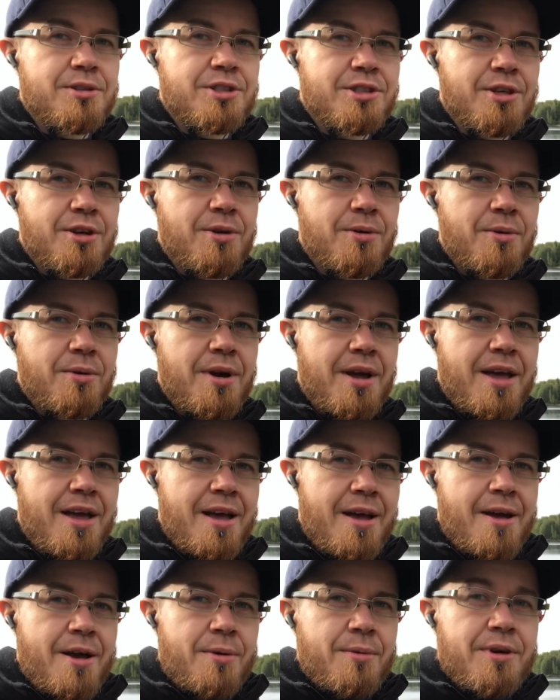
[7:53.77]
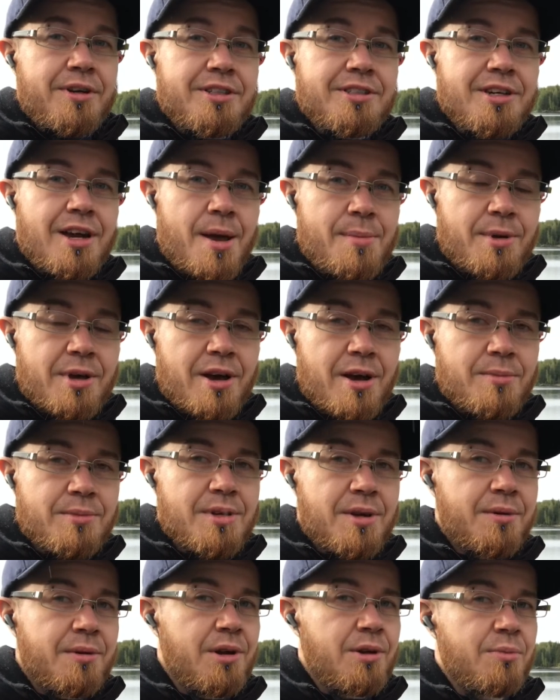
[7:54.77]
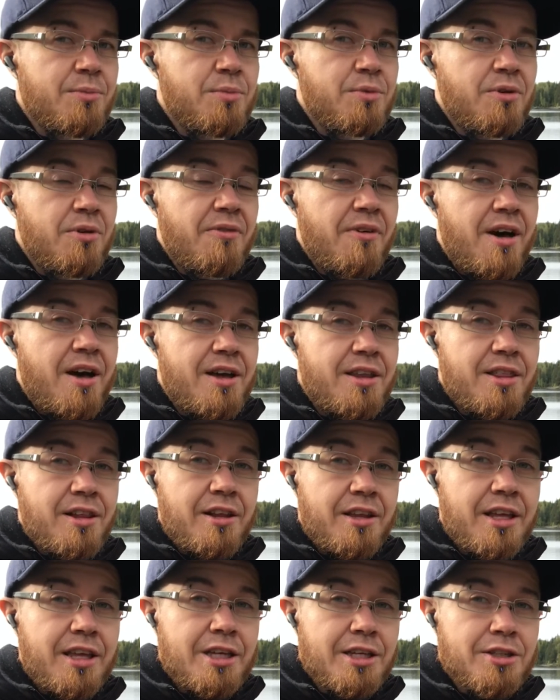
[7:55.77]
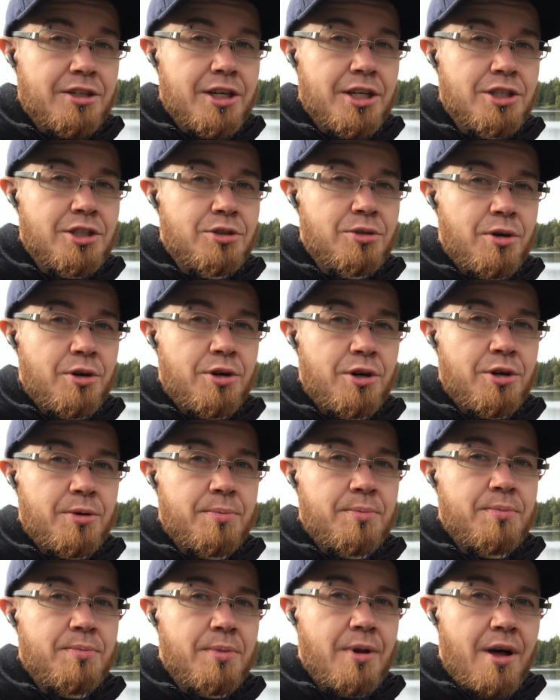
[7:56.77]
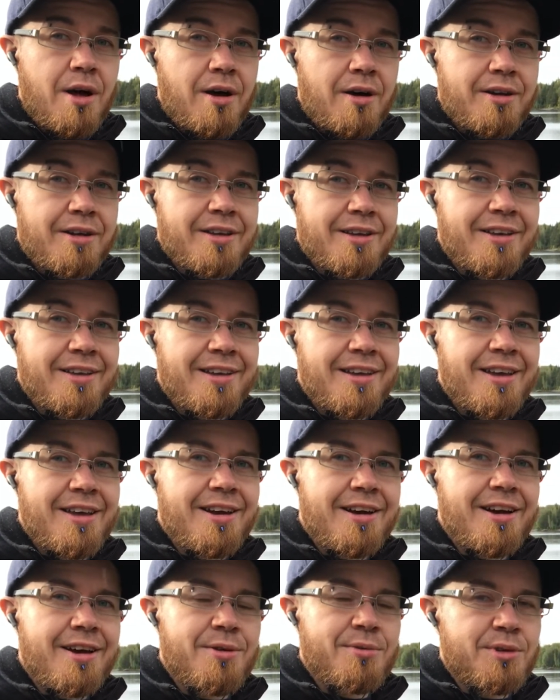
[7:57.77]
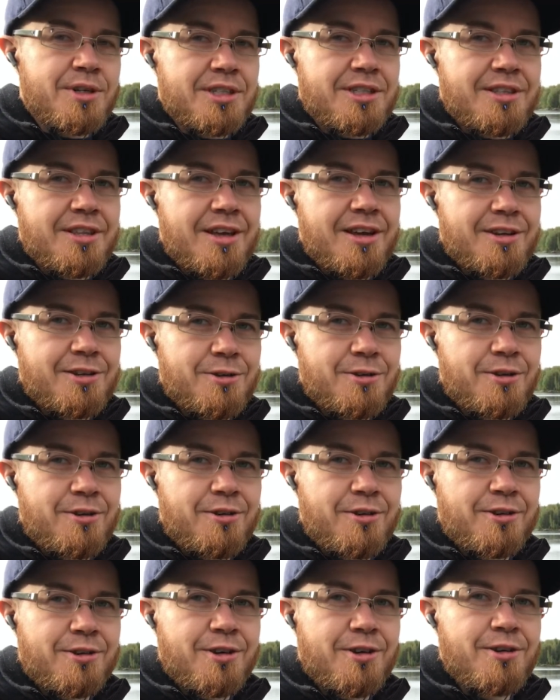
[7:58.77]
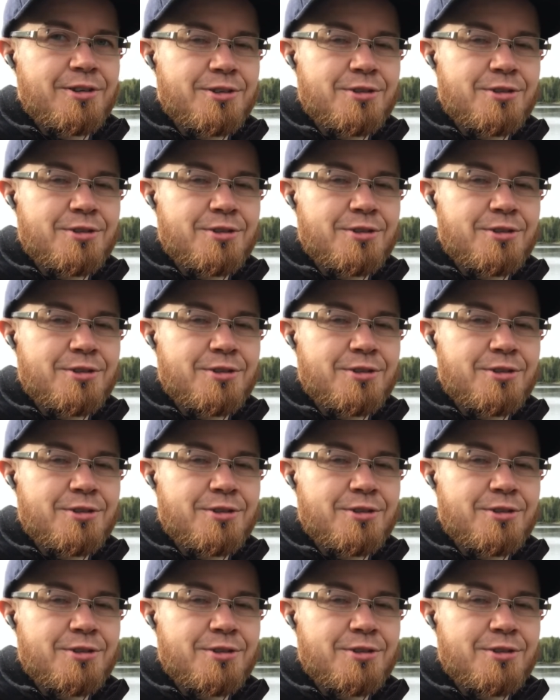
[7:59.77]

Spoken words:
So when the time comes, I'm going to provide the link to her blog, and I wish that you're all going